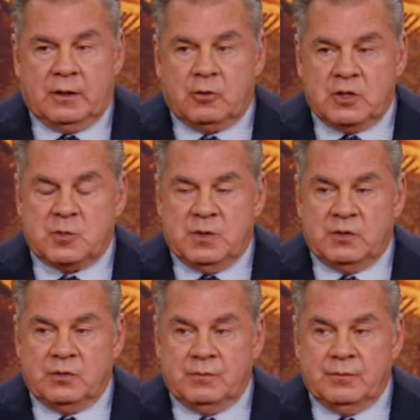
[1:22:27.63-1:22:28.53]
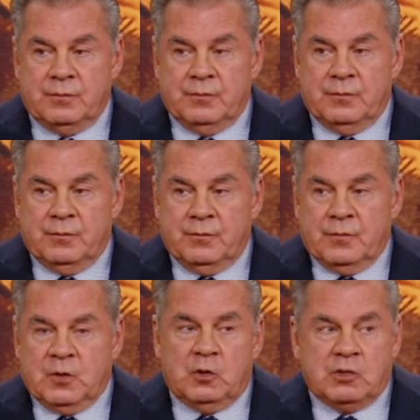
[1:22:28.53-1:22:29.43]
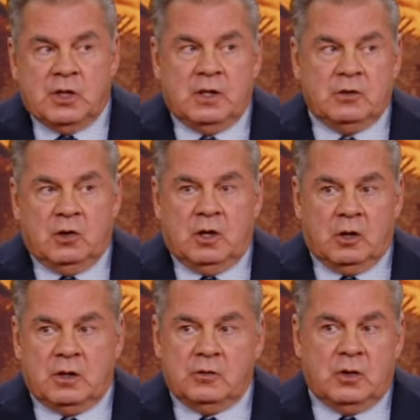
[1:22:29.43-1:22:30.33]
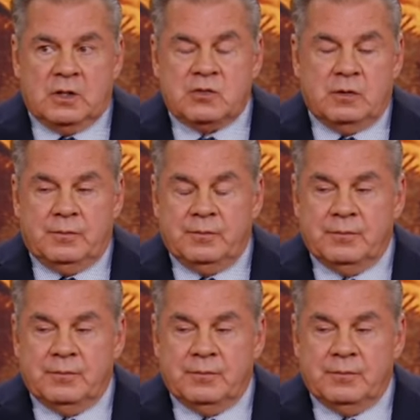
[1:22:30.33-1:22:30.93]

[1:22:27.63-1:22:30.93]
at christmas you sit and you look and you listen